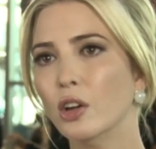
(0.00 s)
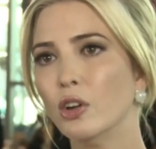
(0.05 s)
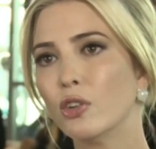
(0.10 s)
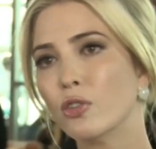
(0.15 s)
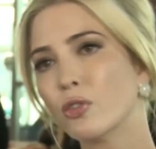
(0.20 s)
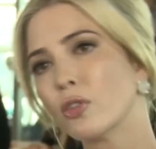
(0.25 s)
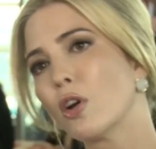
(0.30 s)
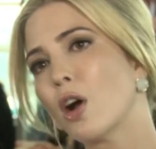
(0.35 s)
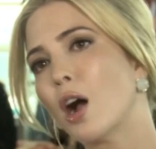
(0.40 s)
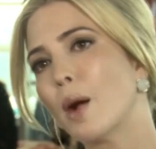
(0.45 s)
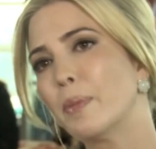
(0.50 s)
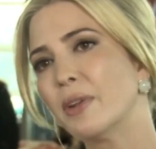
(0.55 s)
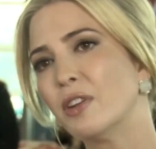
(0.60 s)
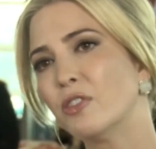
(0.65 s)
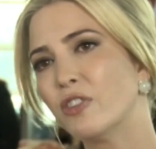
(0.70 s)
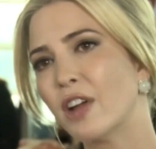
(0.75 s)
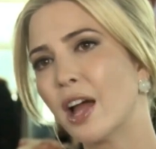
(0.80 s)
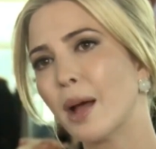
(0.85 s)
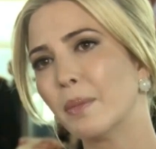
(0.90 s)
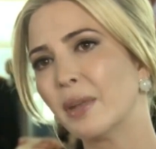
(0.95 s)
who grew up
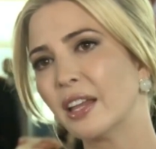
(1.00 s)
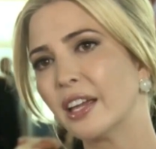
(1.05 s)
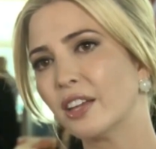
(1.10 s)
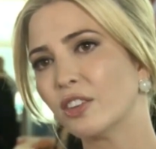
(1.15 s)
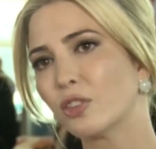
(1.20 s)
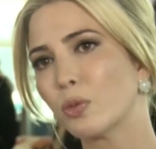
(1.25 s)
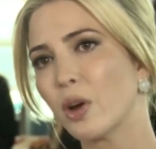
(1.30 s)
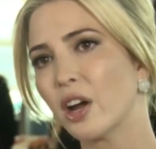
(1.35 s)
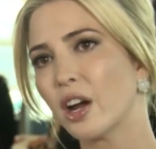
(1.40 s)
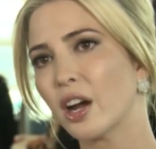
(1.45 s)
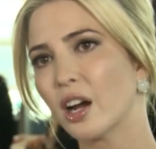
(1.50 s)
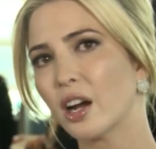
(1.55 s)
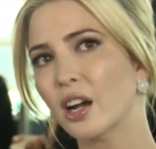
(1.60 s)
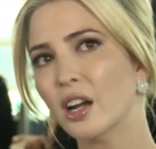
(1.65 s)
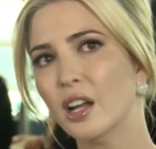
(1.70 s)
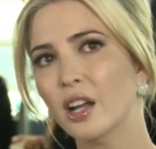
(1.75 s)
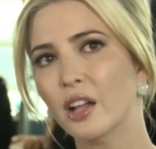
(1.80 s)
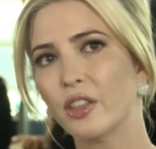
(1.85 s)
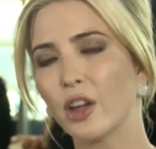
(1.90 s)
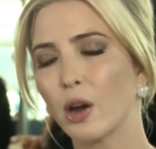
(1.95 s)
in families where
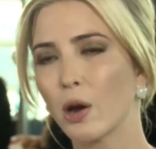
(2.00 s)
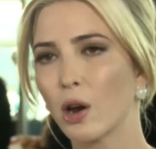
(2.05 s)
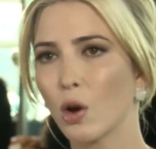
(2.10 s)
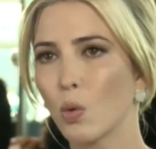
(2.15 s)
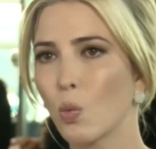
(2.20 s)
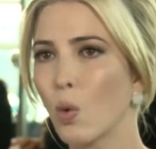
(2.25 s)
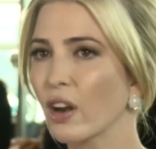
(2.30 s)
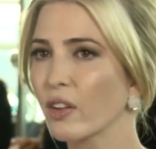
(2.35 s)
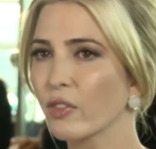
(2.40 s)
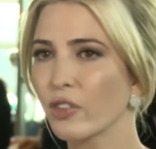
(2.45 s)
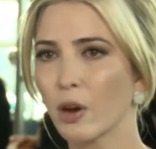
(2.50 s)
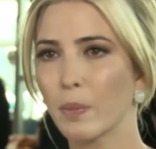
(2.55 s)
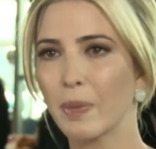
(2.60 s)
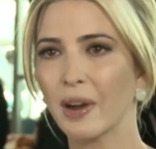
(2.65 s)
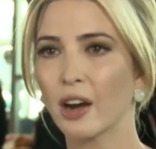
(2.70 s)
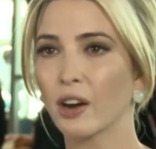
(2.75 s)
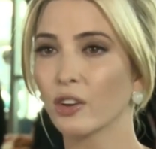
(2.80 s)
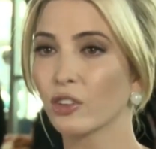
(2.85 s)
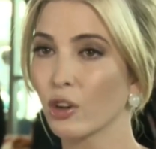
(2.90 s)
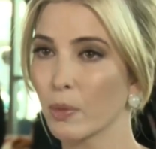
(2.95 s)
their, one of their
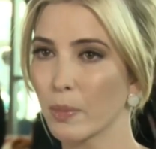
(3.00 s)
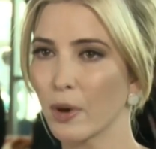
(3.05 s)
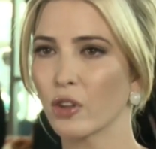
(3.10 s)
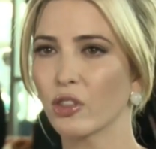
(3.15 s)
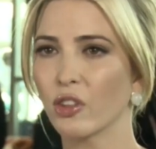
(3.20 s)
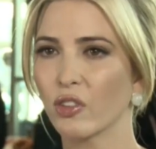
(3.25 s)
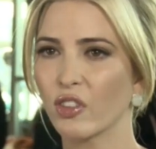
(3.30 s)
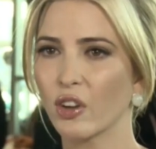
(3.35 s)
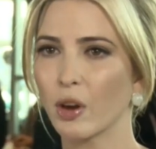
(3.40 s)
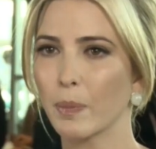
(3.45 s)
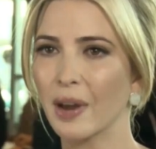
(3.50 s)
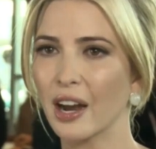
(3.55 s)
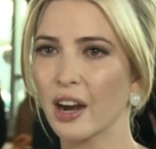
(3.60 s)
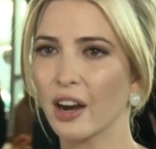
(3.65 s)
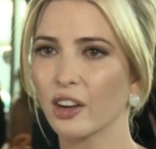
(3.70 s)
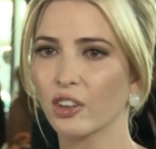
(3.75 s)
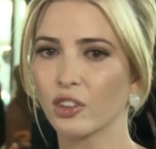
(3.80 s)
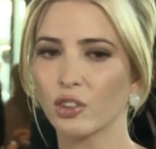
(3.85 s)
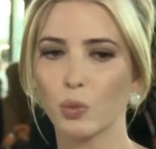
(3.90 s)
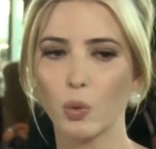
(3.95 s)
parents or both of their
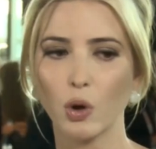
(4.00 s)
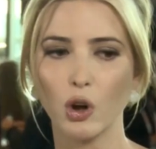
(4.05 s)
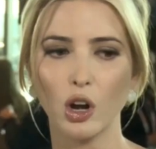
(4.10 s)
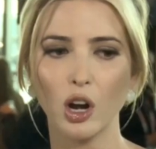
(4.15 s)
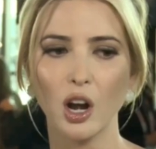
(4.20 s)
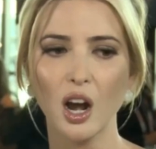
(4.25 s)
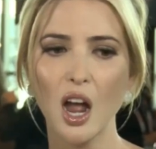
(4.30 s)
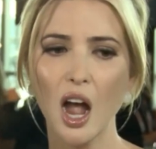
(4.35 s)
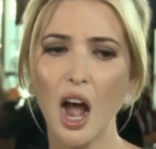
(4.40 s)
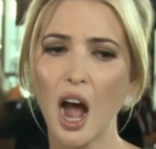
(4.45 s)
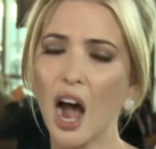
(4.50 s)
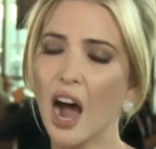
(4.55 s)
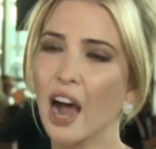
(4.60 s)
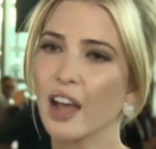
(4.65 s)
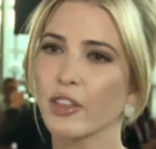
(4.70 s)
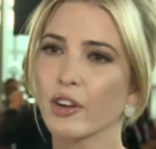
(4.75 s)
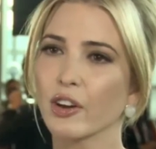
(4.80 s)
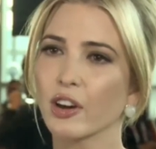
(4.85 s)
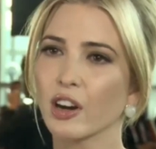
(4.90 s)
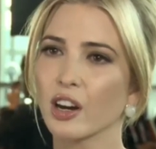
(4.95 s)
parents were
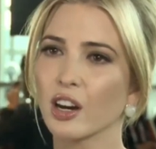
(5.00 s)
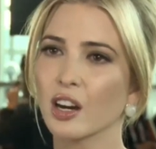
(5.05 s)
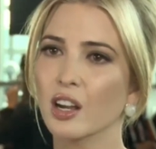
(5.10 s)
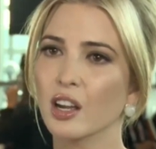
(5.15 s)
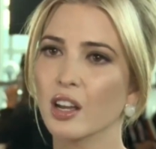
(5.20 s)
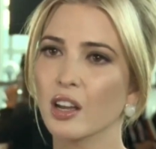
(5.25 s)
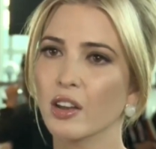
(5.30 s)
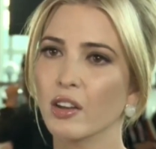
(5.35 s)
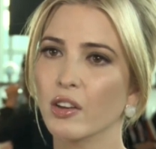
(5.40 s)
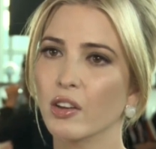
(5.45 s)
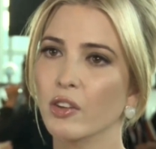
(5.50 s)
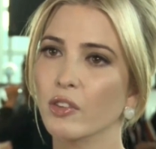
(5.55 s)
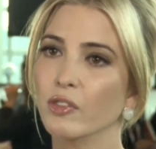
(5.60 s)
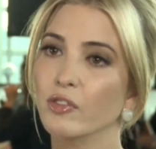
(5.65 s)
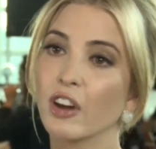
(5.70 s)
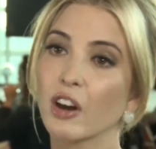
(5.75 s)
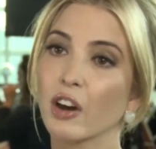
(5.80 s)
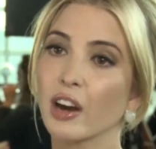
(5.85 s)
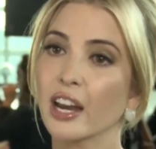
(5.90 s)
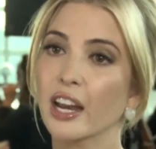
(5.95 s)
either
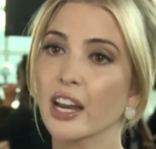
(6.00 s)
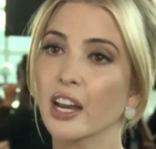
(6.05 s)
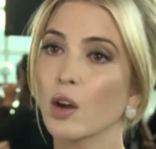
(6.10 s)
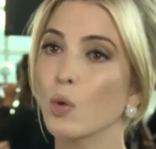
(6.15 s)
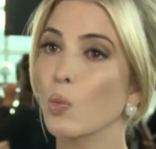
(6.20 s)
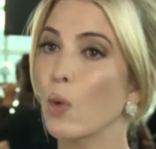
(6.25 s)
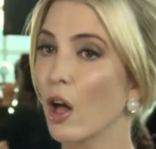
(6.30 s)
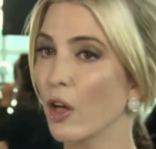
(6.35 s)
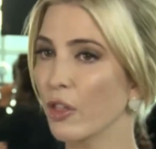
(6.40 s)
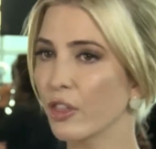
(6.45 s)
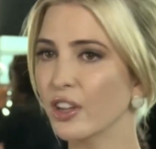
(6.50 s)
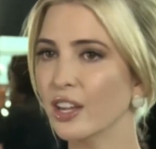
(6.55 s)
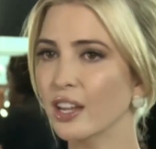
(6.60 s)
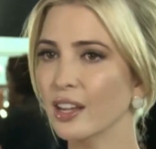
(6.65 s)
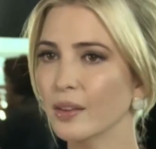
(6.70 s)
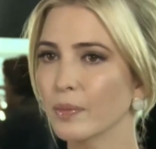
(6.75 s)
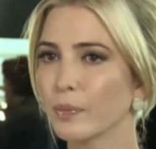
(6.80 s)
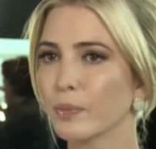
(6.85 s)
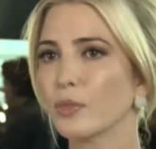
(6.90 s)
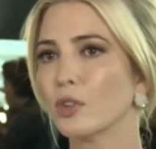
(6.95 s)
very wealthy
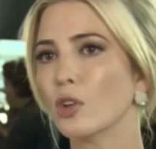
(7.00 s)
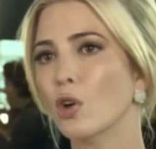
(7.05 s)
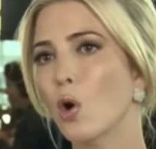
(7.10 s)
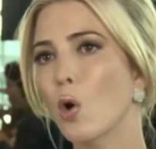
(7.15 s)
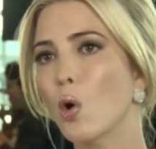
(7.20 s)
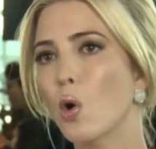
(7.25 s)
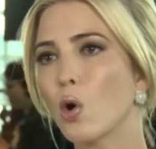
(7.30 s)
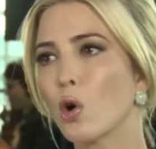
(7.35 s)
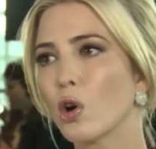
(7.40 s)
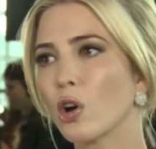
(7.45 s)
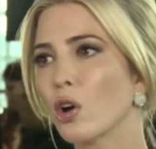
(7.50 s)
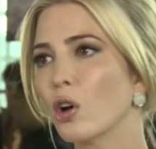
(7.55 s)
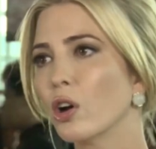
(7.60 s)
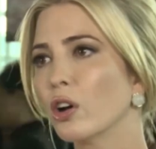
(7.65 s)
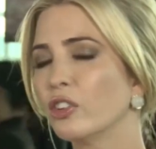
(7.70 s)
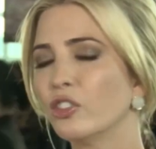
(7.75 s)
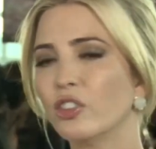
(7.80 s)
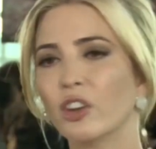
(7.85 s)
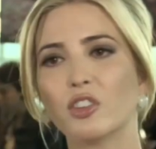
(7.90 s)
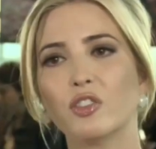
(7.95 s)

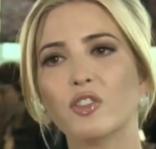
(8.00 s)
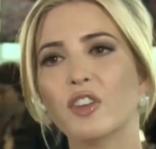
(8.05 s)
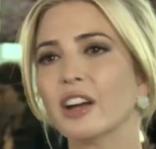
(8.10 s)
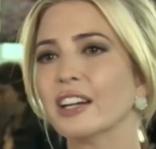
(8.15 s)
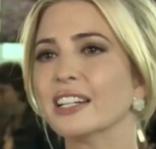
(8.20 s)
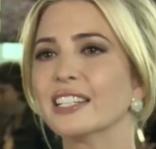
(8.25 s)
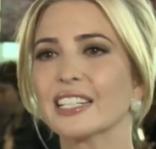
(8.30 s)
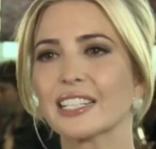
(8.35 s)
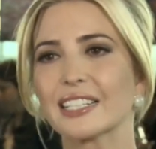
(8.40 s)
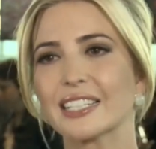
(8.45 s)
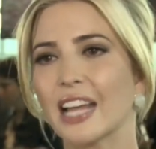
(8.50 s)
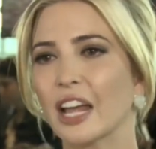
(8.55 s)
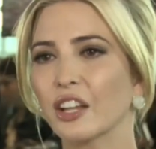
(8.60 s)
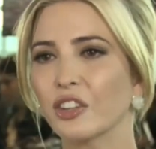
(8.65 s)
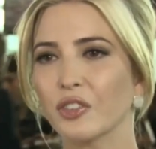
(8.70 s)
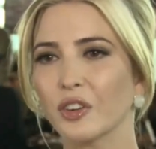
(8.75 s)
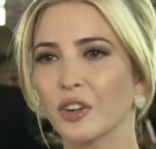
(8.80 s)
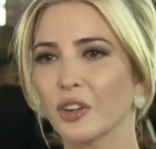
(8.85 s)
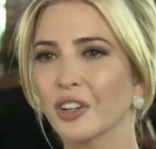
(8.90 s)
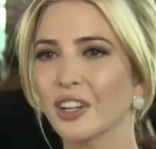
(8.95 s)
or just very
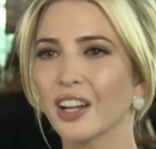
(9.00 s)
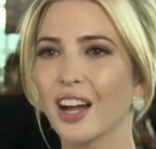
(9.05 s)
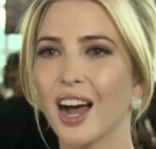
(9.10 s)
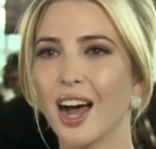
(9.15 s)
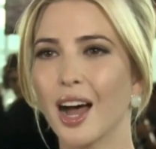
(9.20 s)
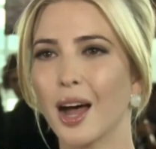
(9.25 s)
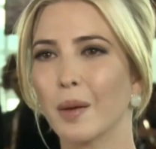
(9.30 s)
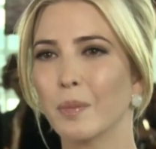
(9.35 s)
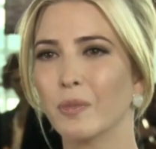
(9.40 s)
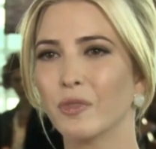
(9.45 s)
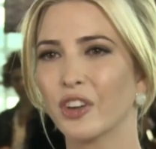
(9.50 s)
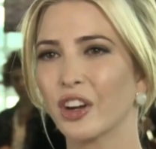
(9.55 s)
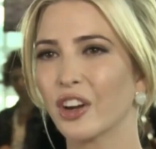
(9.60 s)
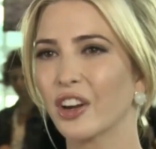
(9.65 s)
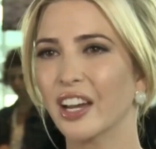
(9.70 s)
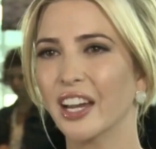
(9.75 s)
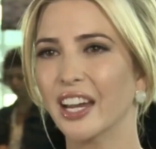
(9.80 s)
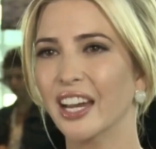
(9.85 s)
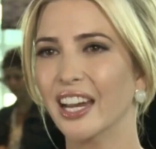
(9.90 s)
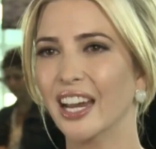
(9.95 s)
successful, um,
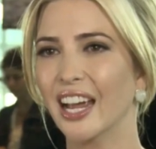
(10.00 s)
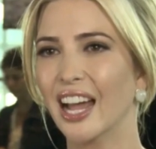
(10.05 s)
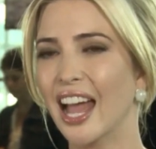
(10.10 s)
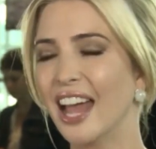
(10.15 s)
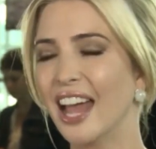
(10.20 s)
very